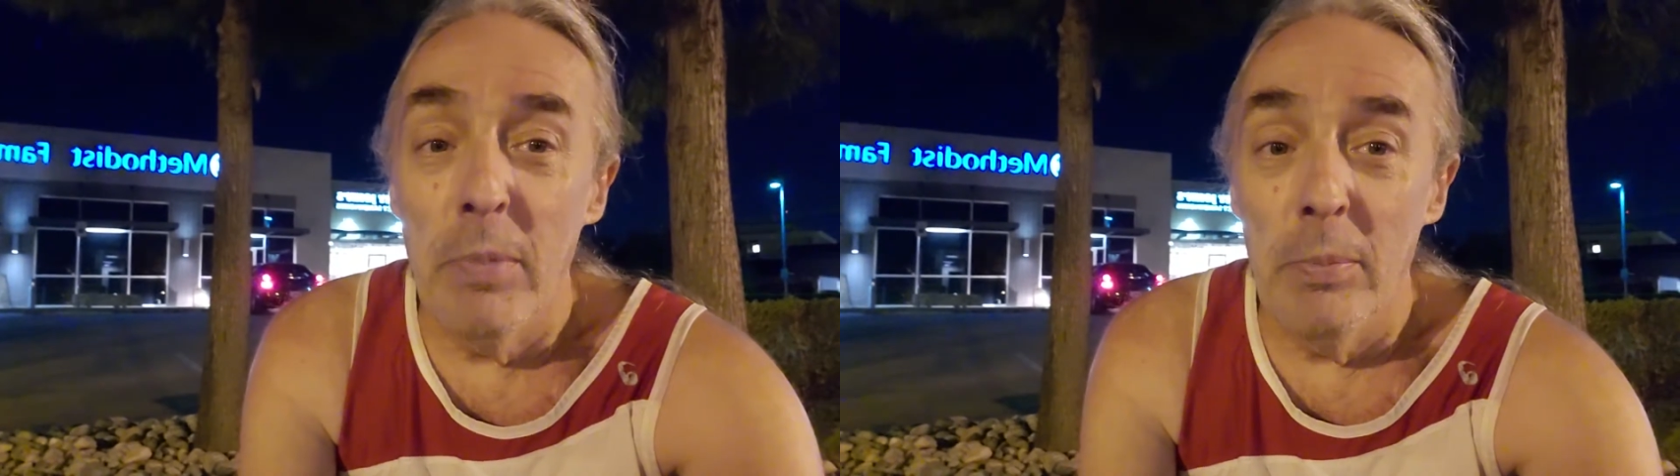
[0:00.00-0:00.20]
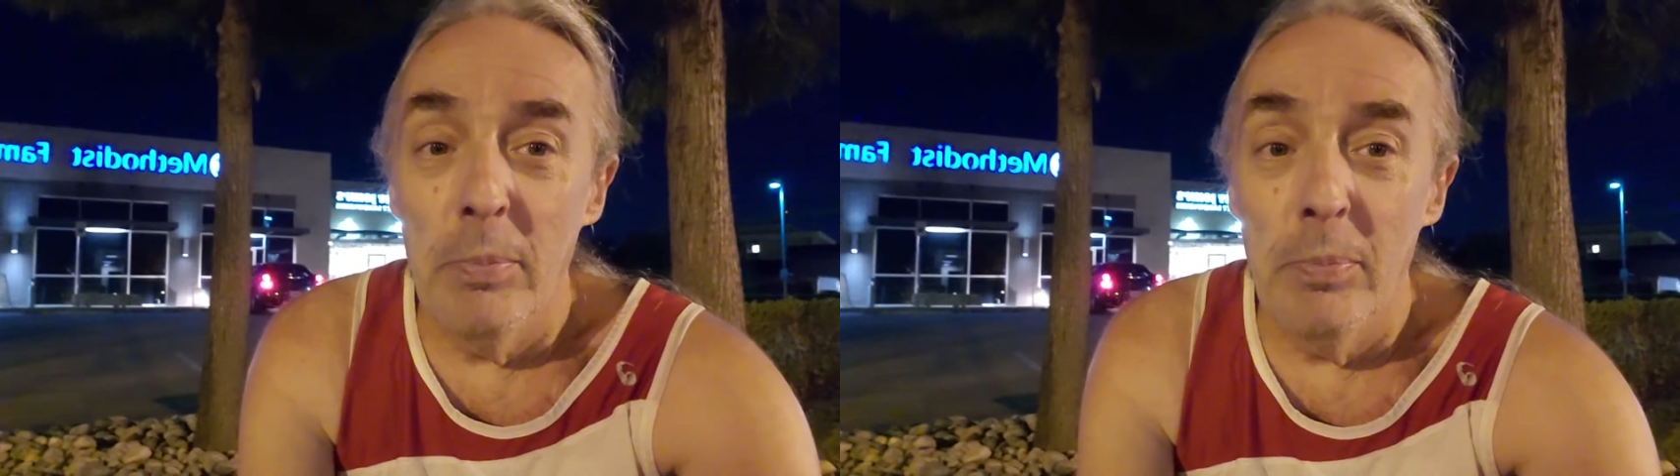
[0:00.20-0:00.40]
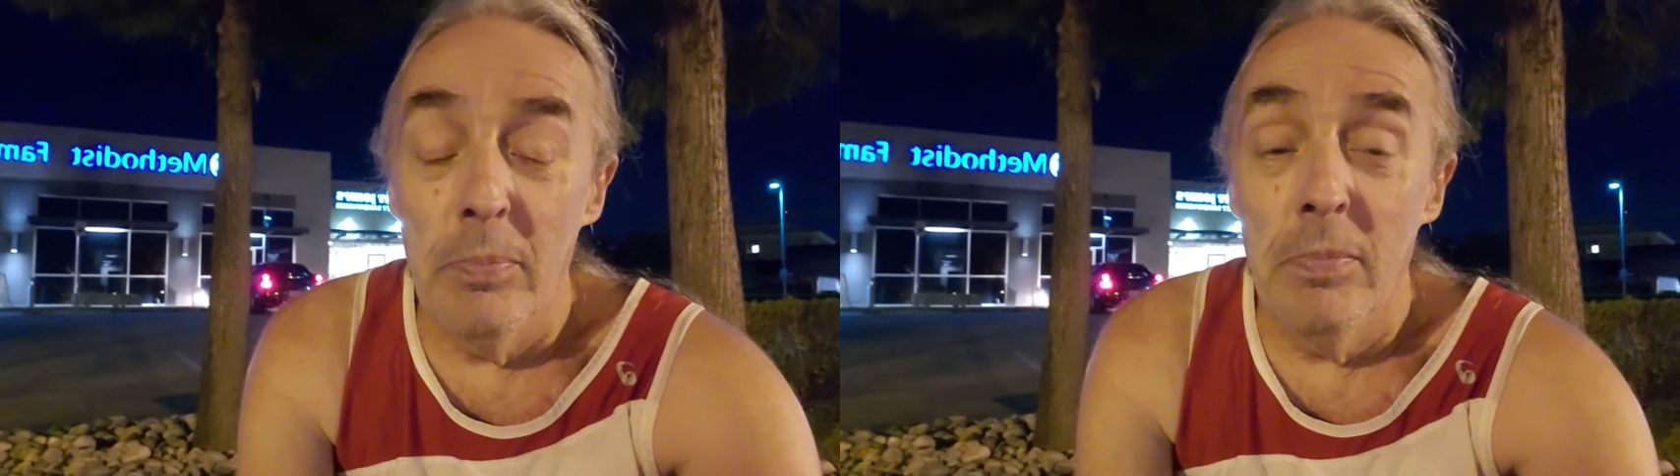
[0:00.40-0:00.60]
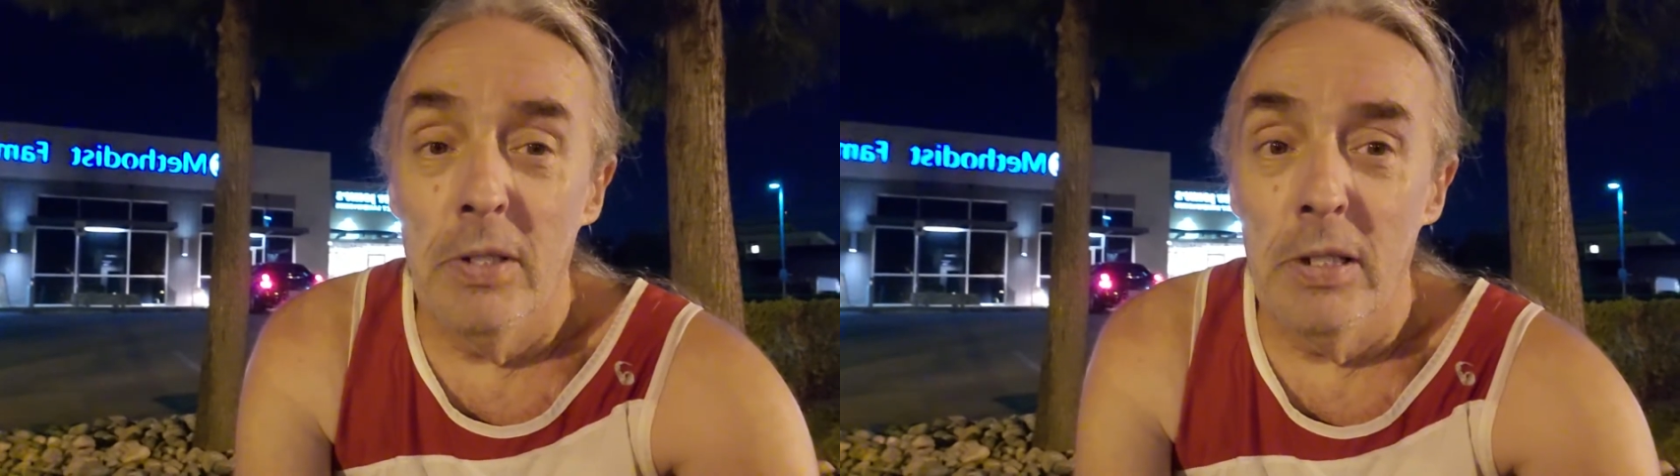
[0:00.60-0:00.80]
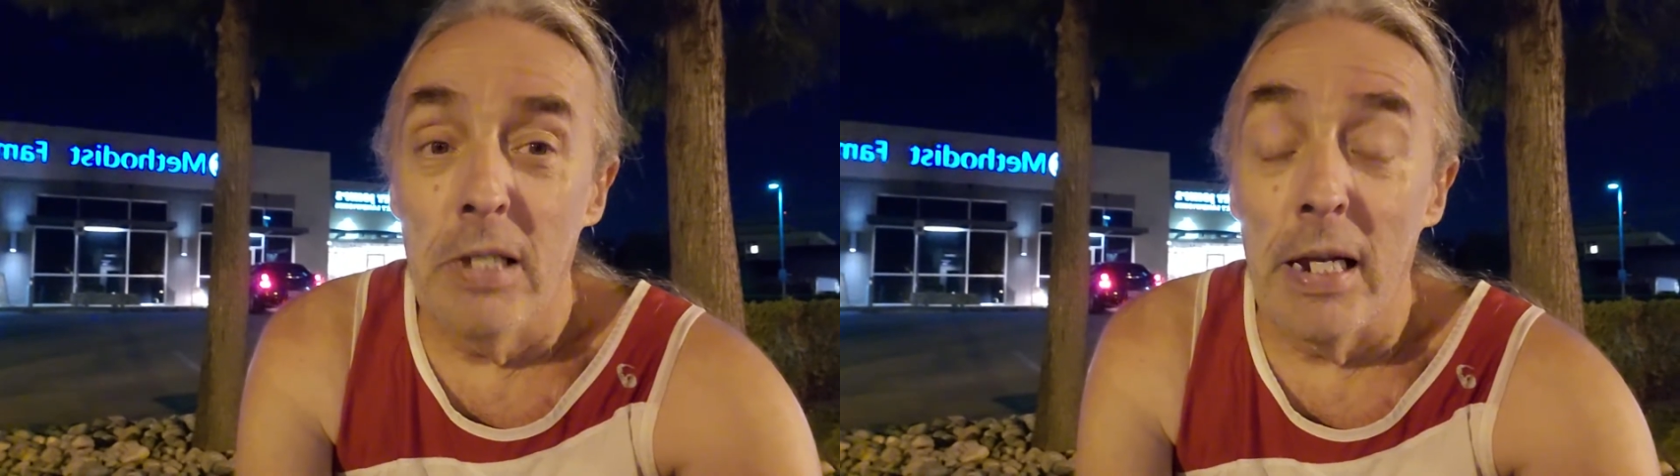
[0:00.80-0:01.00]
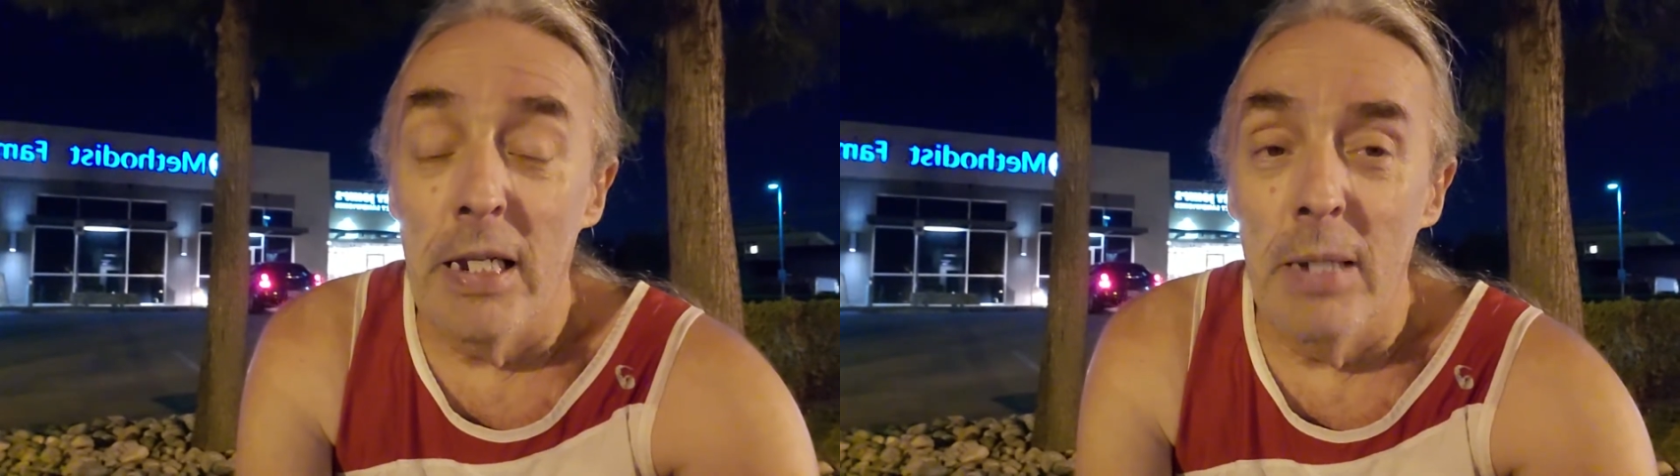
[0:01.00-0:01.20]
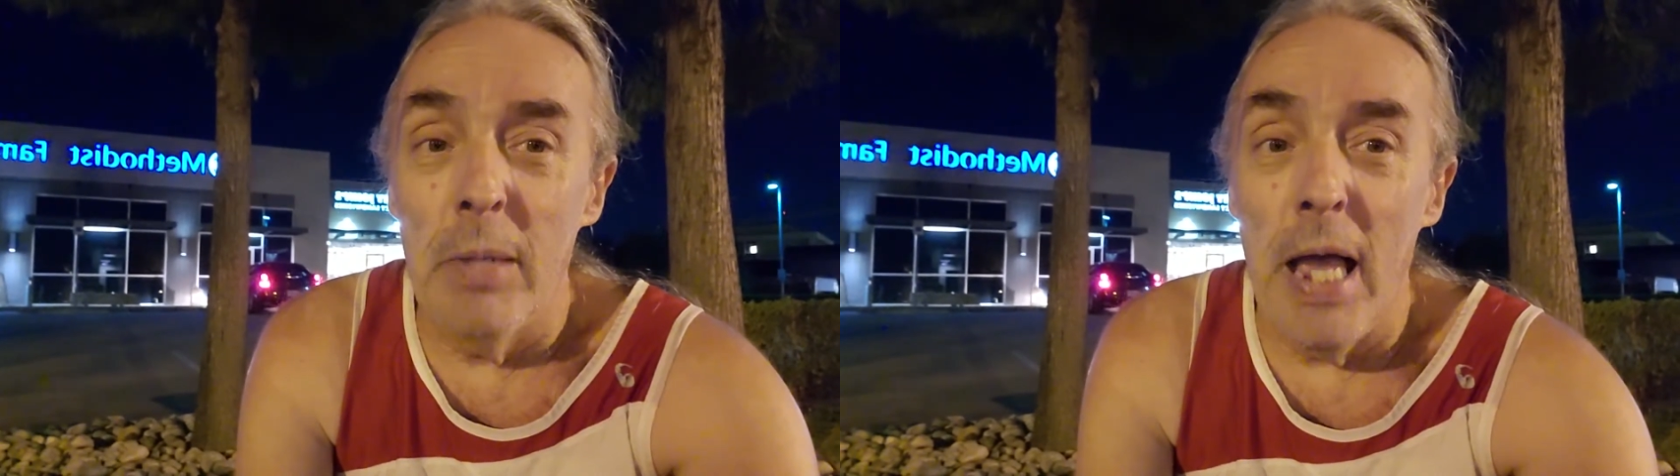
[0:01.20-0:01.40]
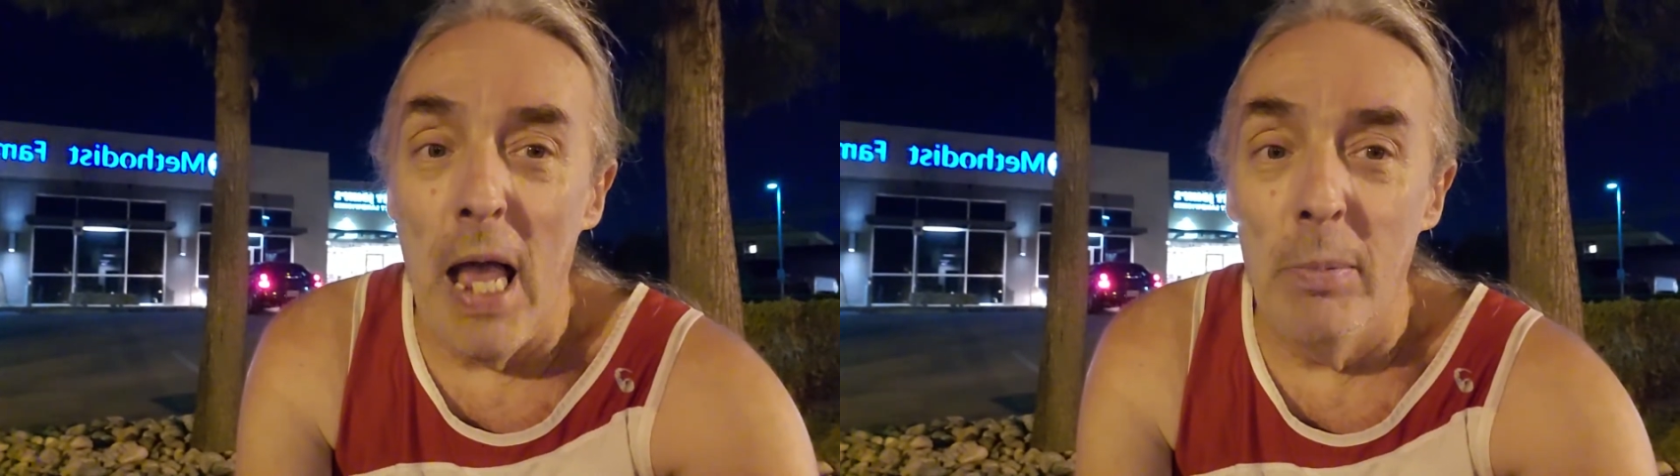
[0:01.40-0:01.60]
been, just like him, I
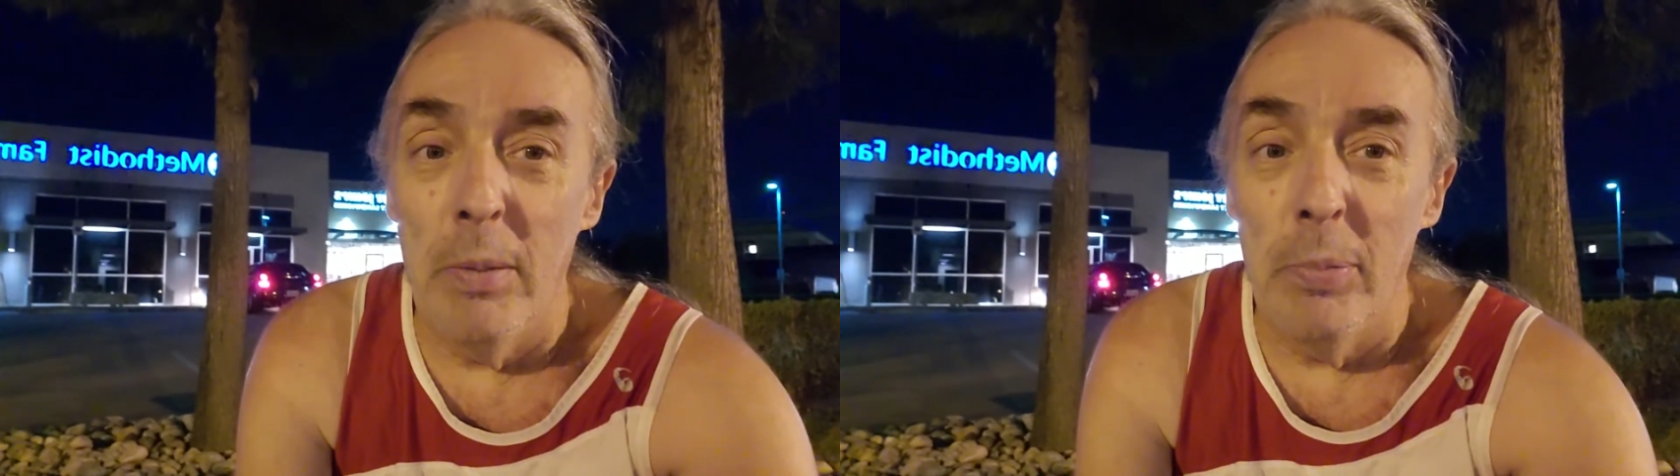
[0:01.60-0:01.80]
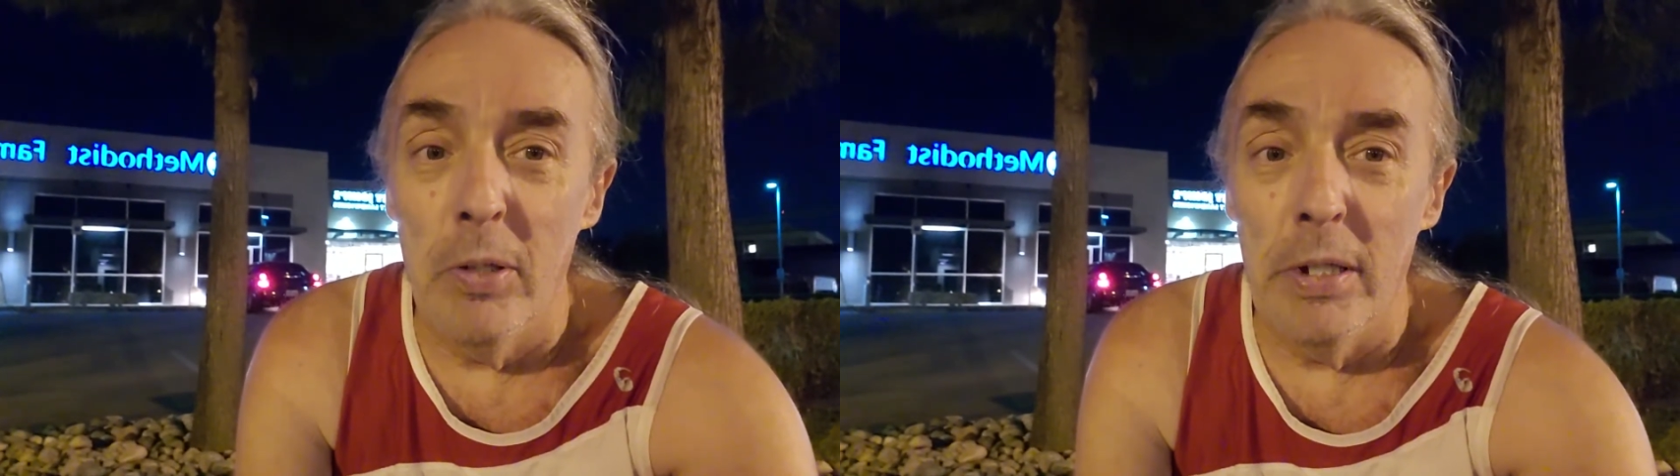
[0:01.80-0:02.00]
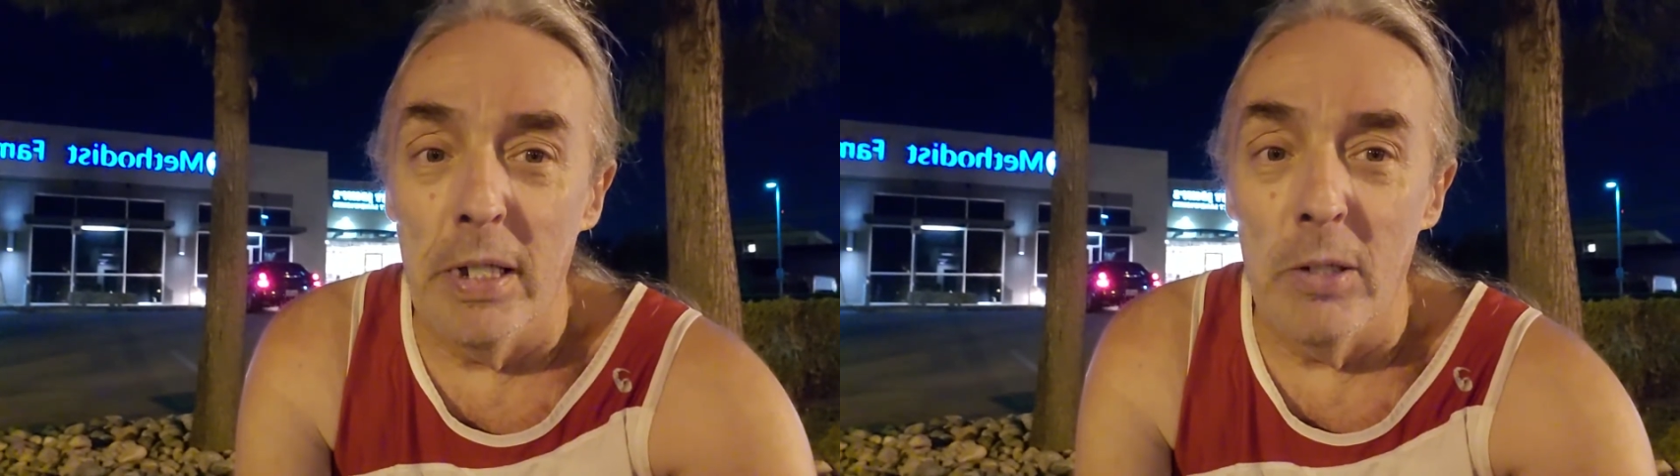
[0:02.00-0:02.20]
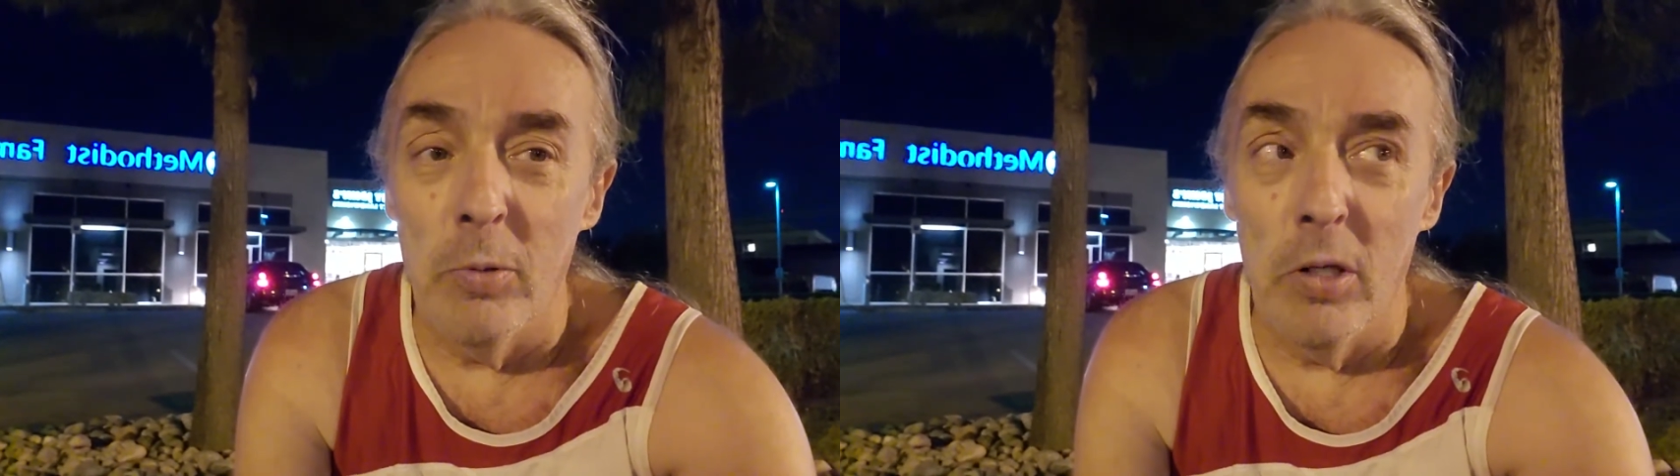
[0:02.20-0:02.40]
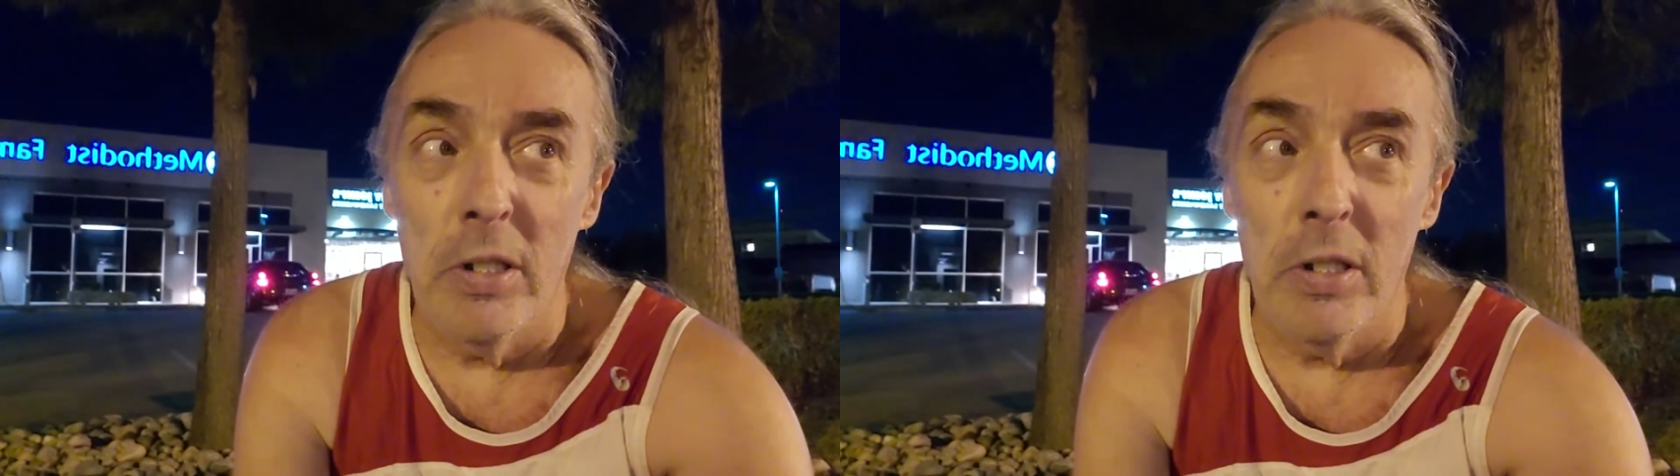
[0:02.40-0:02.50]
have been putting in the work.